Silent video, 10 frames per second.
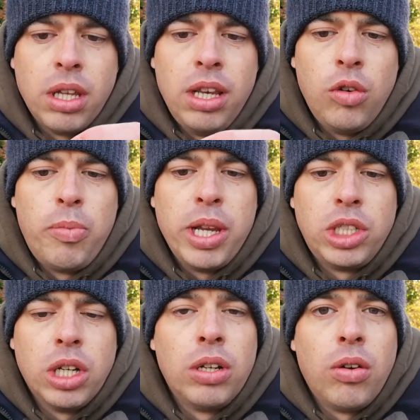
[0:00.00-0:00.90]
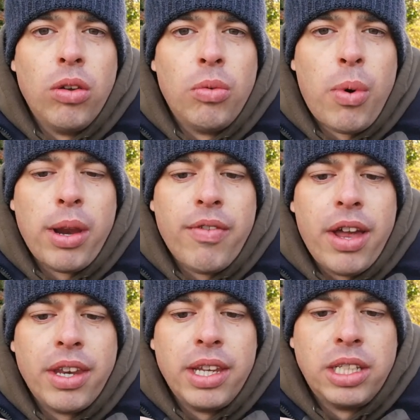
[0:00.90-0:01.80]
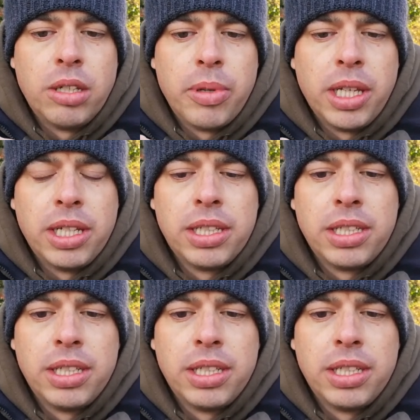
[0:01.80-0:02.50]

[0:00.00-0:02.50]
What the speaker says: a little picture on the way round it needs to be.